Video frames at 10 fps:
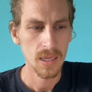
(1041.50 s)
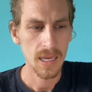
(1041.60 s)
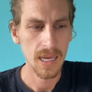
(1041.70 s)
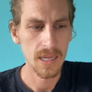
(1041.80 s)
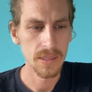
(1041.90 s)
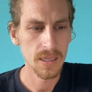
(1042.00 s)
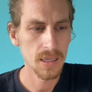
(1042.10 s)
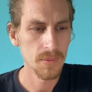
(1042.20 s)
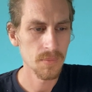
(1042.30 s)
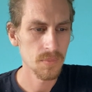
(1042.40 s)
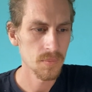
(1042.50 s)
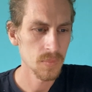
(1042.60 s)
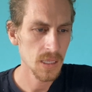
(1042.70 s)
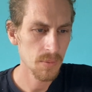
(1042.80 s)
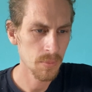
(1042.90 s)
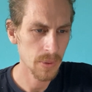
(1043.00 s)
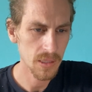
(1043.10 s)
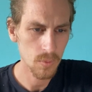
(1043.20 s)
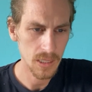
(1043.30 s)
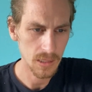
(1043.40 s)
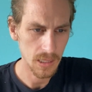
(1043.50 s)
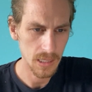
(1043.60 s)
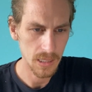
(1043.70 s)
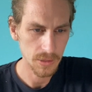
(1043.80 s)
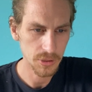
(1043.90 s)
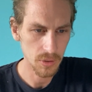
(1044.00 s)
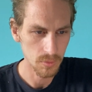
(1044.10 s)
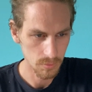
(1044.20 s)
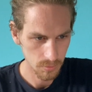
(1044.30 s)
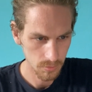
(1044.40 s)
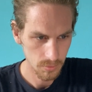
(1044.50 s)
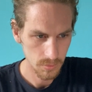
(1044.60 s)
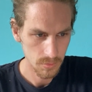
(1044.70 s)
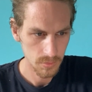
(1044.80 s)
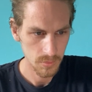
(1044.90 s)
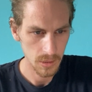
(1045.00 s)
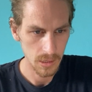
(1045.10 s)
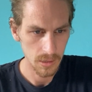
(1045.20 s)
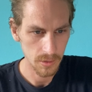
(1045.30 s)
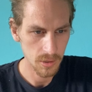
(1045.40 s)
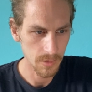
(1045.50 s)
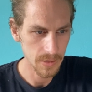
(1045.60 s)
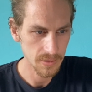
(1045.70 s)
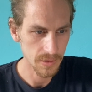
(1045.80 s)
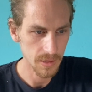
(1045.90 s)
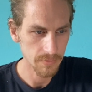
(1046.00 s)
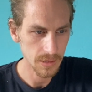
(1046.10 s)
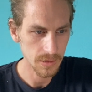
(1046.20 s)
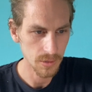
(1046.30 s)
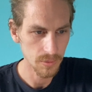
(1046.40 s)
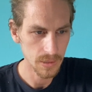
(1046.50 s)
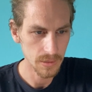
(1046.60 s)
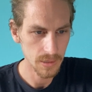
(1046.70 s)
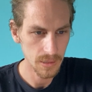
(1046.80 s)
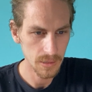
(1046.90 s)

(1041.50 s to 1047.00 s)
And by the way, Joe comments on that video, and